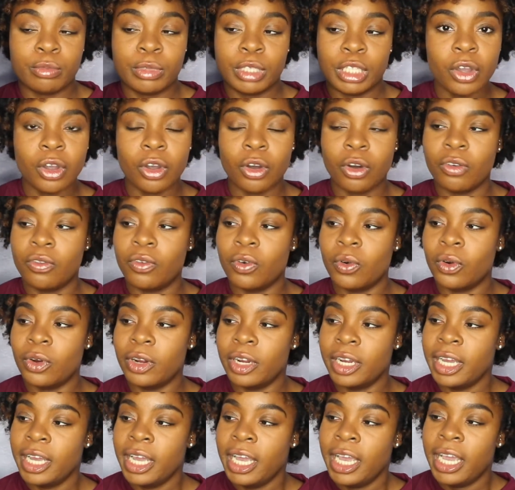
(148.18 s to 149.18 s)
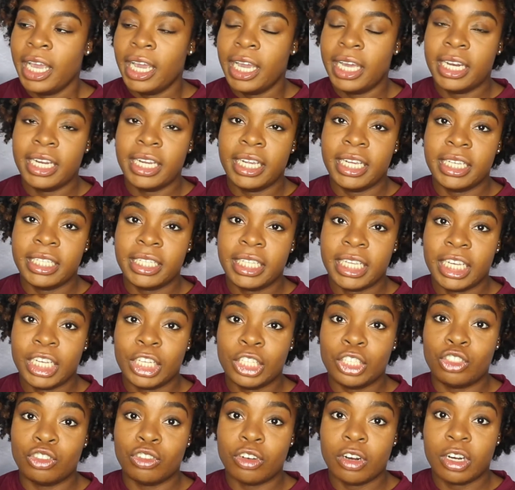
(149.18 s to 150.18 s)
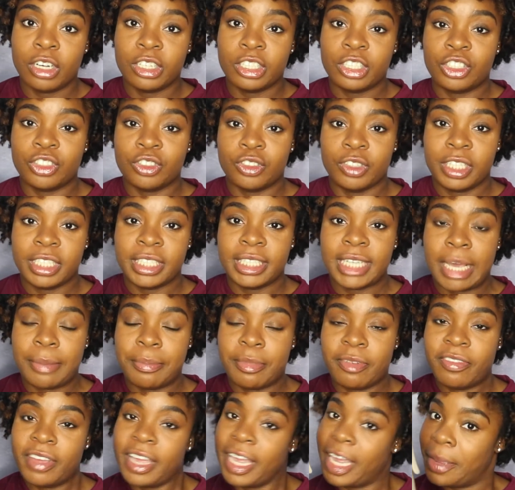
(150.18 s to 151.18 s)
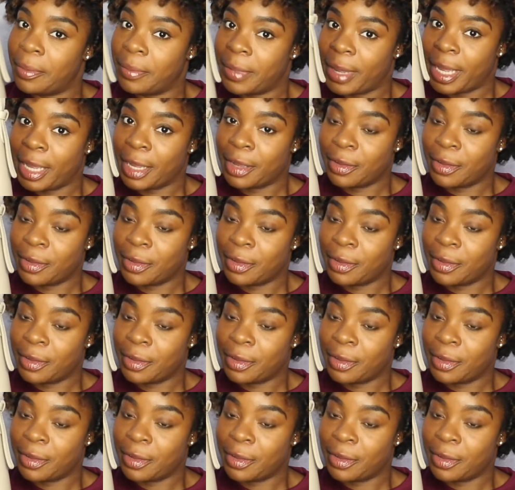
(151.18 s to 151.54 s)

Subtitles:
to go for. And it is a drawstring type of handbag,